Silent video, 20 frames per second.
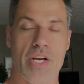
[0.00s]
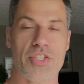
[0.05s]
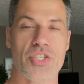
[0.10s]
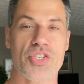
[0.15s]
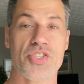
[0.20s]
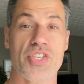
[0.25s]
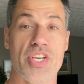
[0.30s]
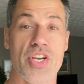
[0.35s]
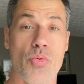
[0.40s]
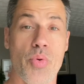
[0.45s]

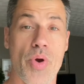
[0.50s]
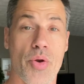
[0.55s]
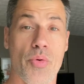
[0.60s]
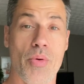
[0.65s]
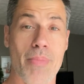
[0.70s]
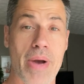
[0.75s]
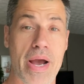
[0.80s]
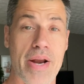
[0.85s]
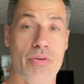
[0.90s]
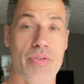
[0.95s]
just a quick
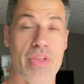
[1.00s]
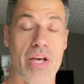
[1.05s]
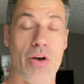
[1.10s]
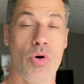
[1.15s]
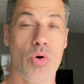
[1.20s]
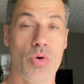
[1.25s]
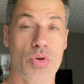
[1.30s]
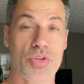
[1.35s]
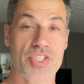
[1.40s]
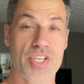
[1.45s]
reminder that
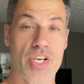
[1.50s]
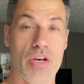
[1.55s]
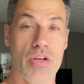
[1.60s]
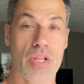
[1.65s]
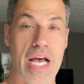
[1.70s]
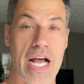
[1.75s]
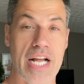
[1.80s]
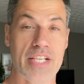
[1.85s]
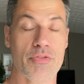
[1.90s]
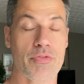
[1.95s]
wholesale
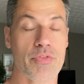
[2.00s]
lots,